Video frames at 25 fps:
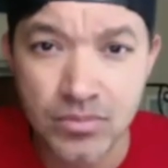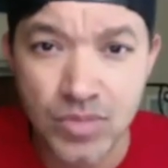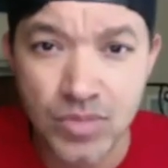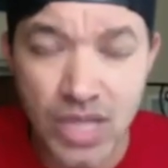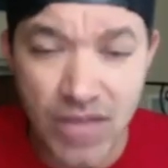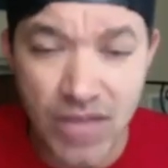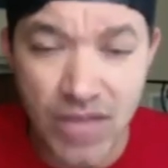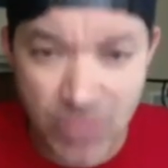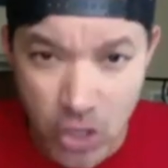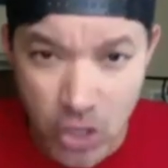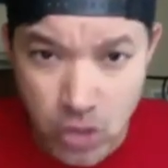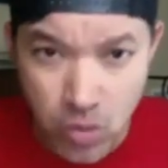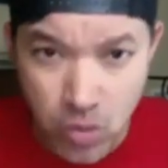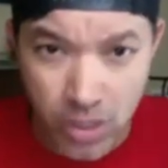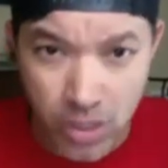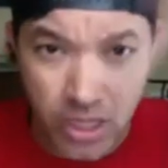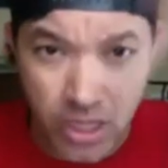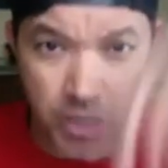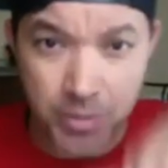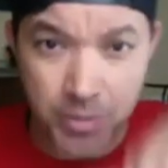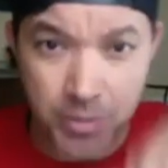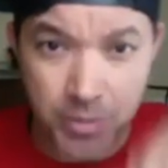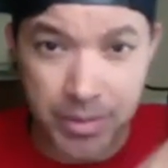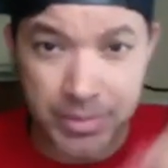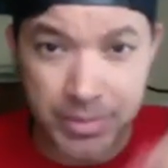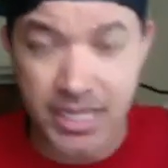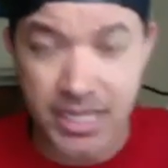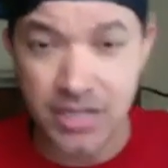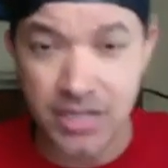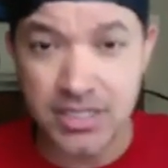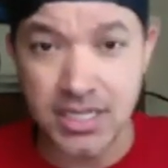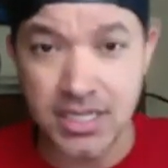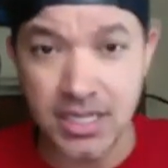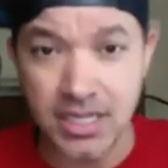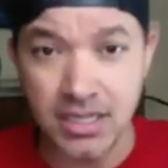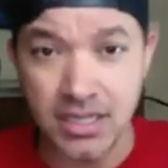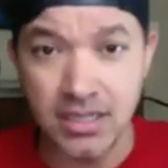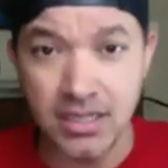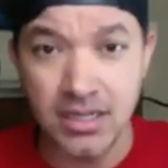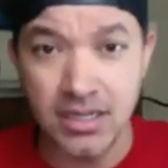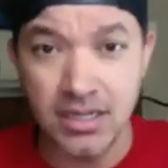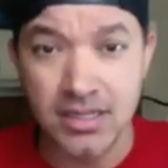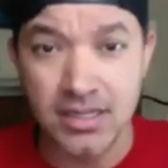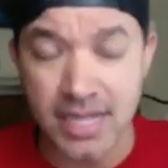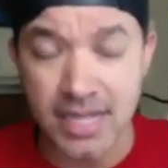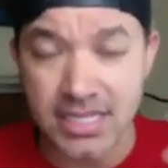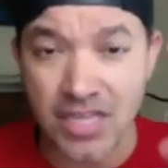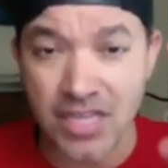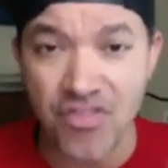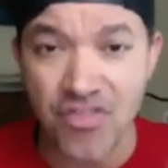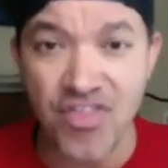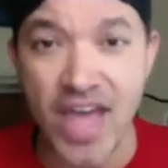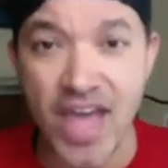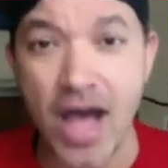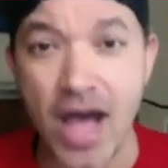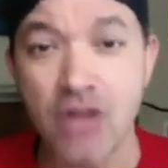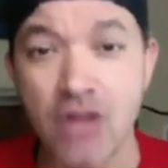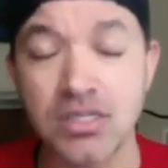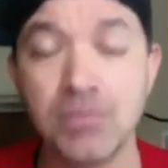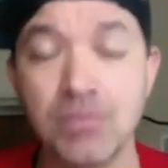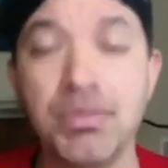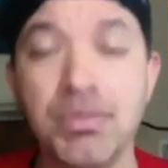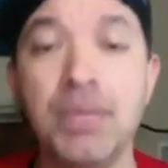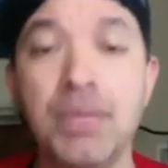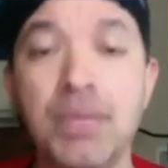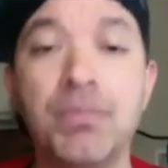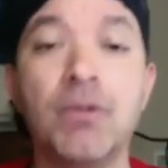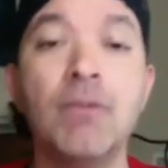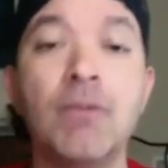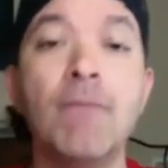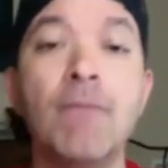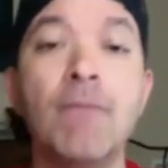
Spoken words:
If those 100 people tell 10, that's 1,000 people.